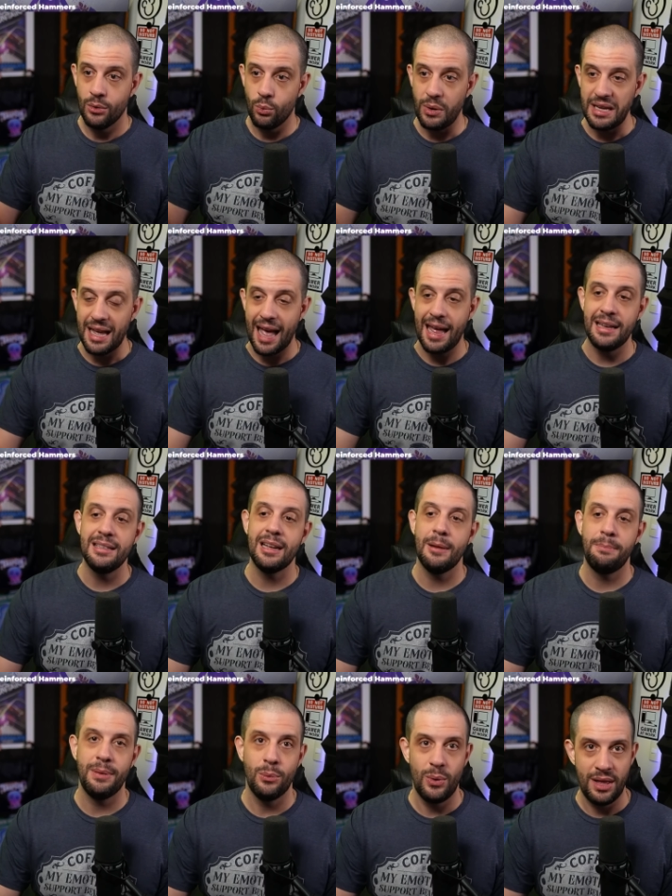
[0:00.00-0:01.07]
We end
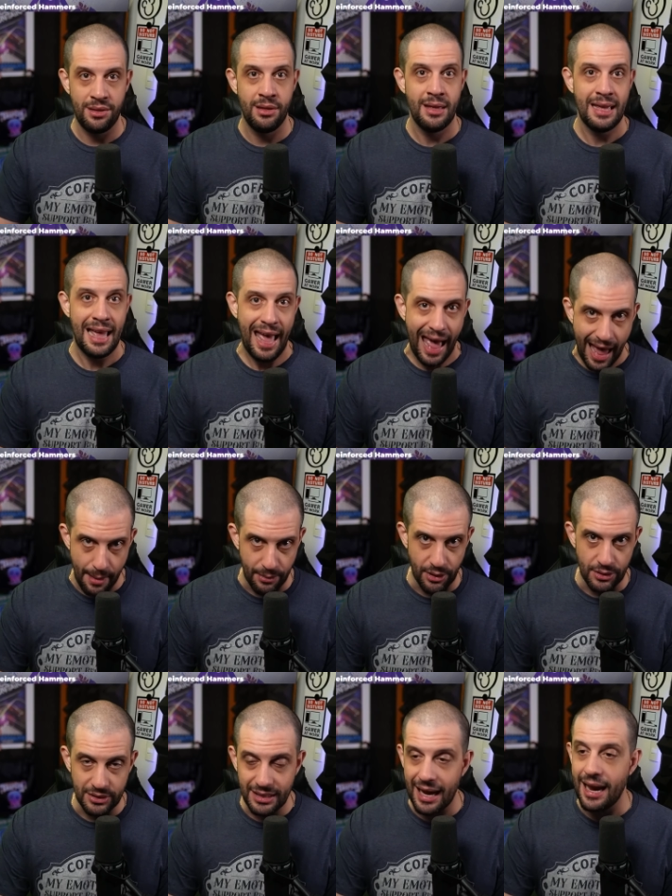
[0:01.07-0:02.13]
up with Hammers.